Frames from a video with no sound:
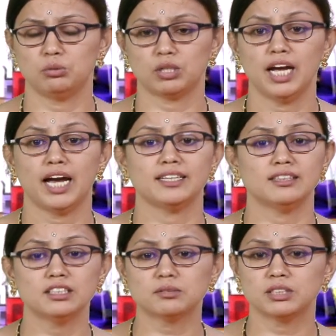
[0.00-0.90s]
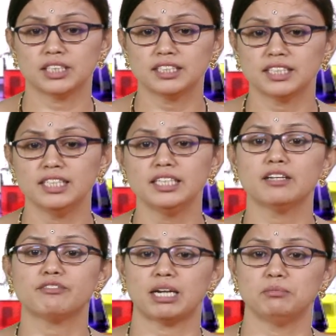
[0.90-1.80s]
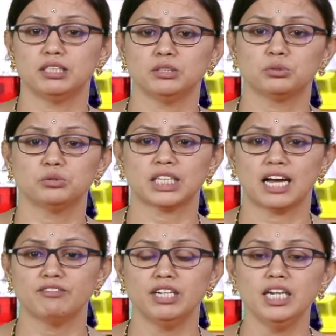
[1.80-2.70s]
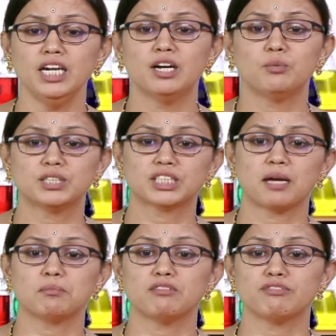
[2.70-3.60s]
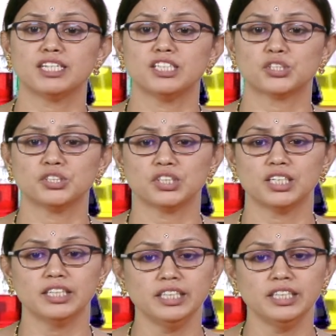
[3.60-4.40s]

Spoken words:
And this generally the fibrous roots have a which type of venation, children?